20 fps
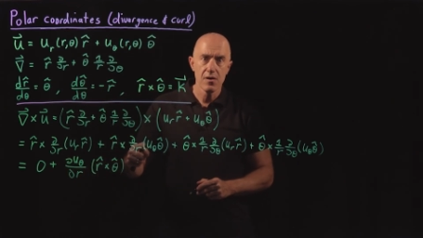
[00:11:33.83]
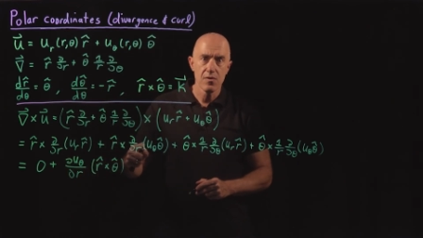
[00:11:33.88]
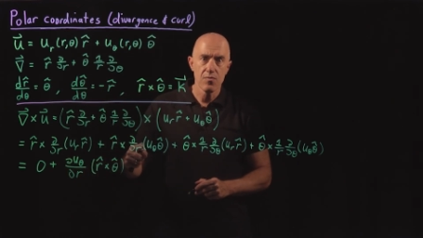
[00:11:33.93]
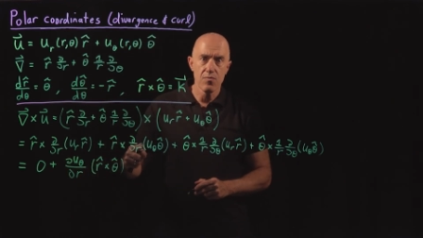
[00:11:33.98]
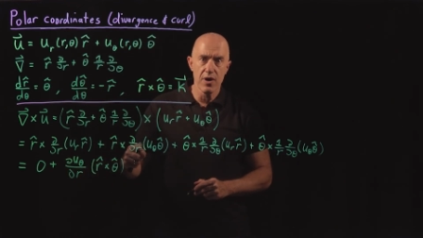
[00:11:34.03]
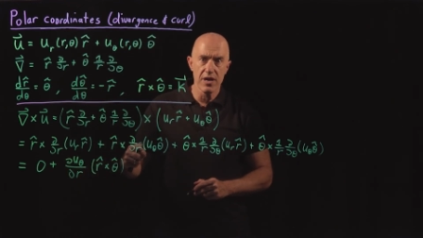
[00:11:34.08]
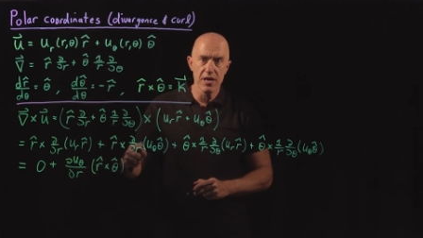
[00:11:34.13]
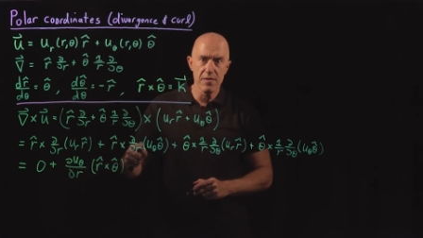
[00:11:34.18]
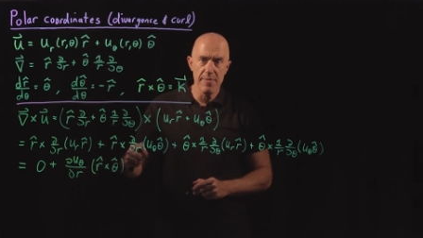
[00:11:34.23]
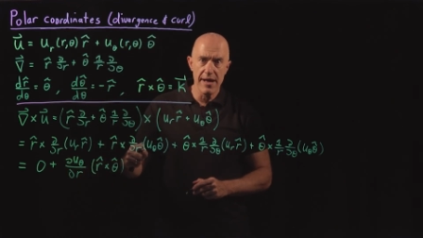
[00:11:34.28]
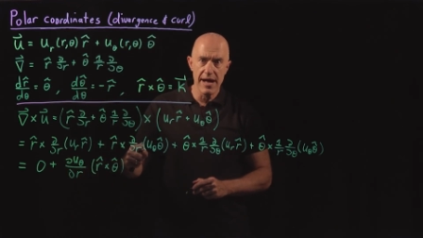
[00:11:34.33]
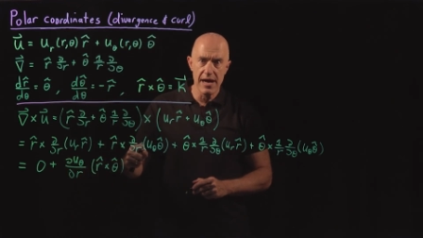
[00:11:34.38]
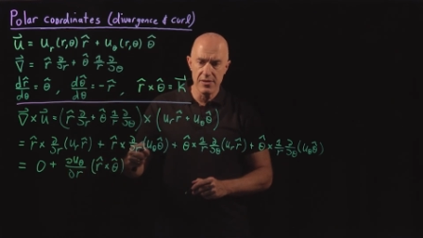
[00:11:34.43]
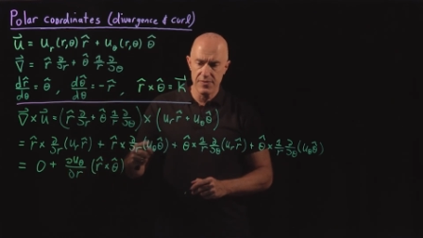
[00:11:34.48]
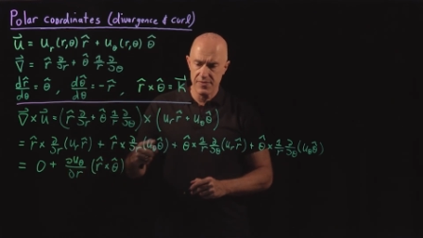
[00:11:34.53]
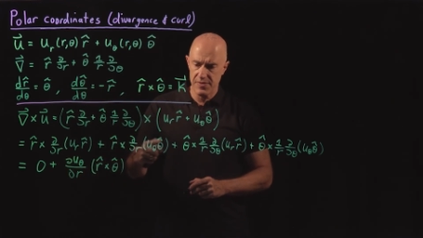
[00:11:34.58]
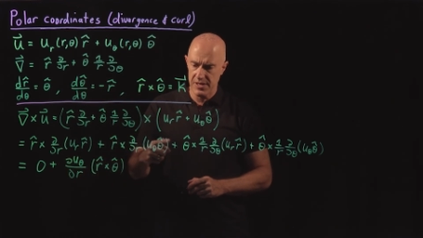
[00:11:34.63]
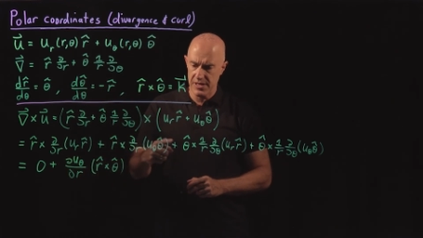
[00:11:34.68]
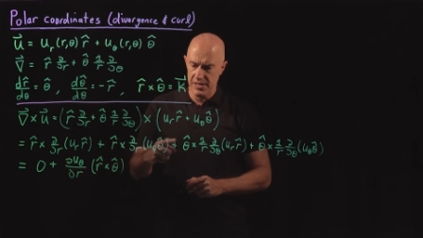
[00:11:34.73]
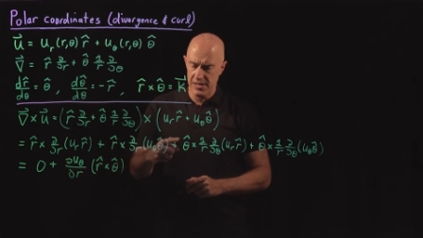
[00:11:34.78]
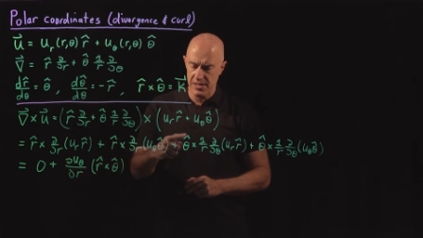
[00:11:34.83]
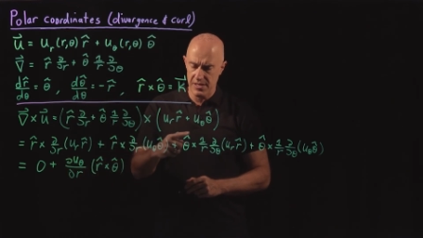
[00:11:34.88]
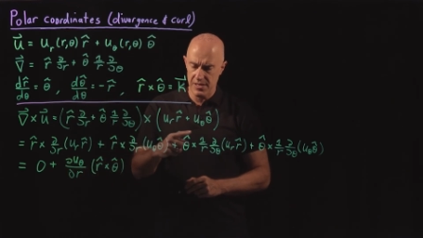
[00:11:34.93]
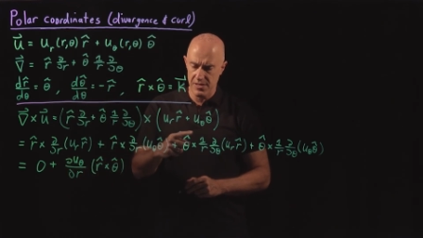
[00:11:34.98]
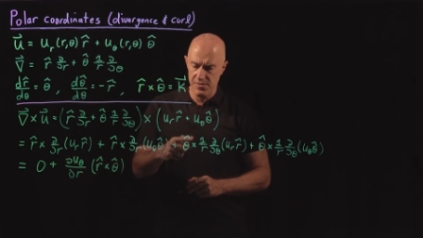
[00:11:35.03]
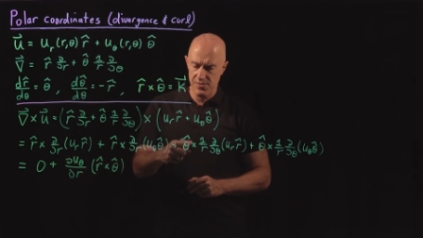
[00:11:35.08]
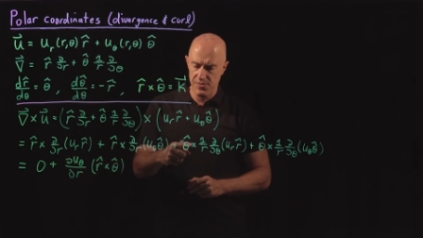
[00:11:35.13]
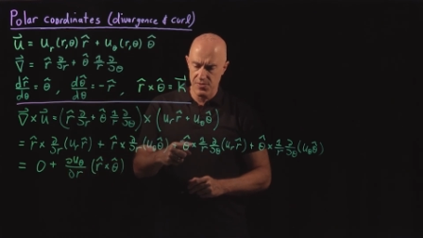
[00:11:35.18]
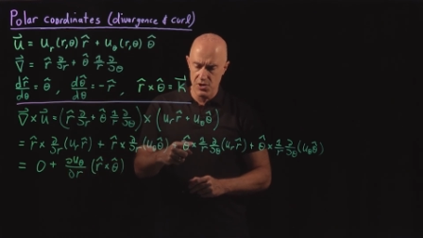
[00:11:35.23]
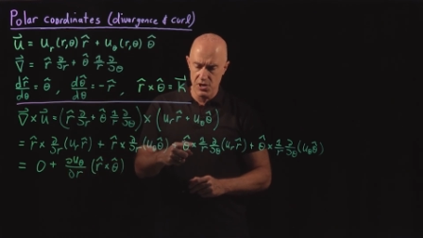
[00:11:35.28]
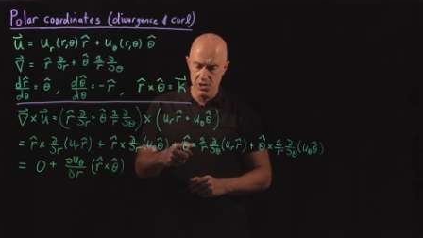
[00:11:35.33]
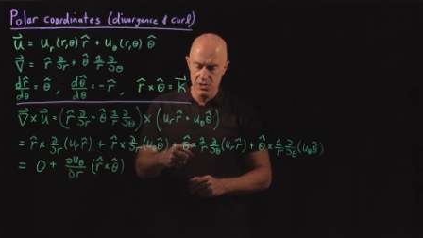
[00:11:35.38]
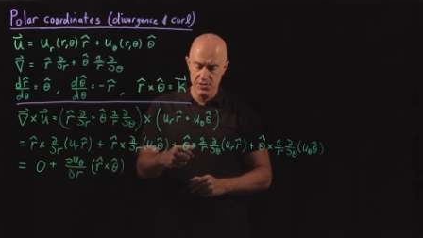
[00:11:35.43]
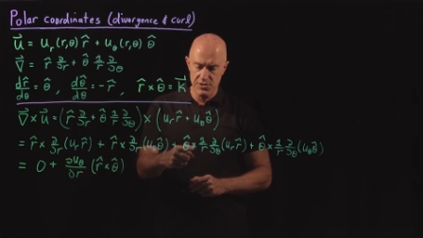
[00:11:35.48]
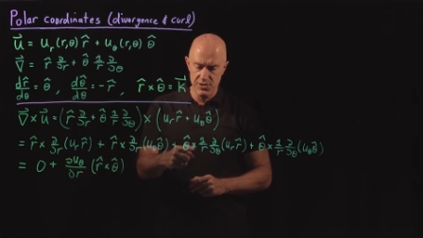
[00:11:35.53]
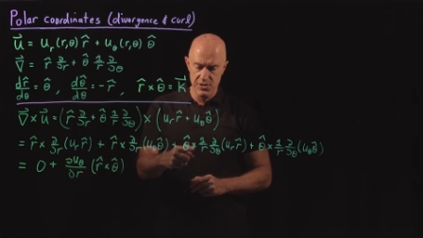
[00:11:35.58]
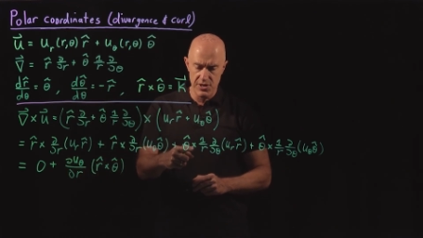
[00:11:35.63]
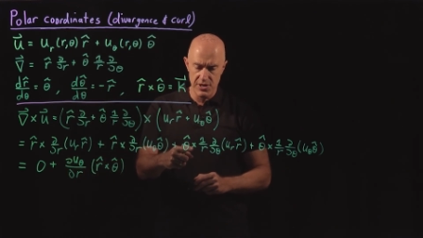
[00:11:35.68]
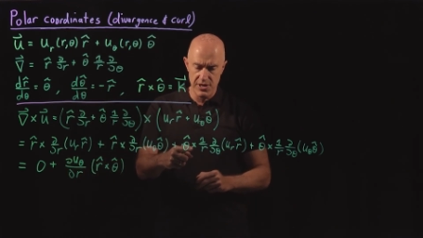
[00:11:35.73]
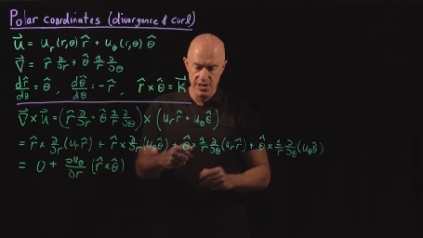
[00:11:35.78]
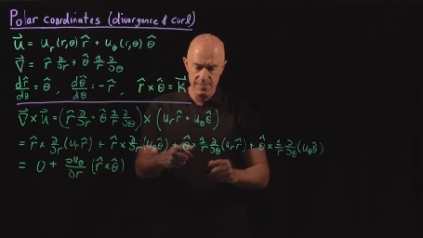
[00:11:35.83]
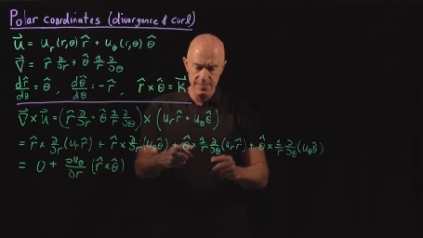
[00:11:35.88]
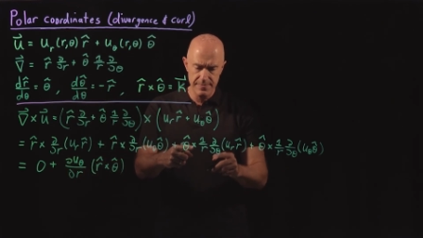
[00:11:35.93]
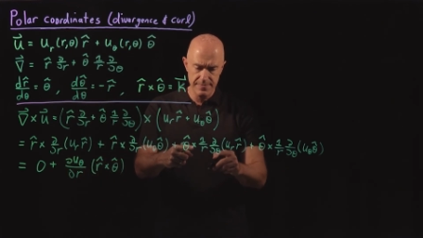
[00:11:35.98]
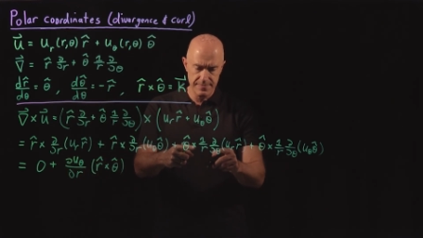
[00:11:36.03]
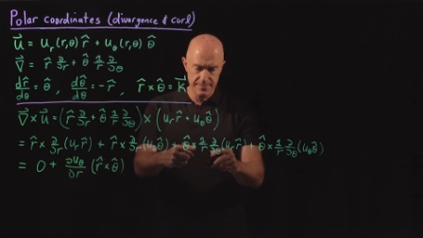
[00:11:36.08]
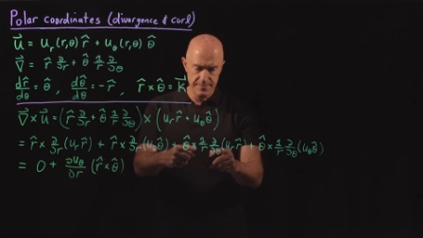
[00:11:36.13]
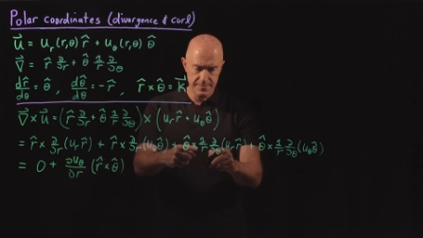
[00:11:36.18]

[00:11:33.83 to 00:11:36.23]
What about the third term?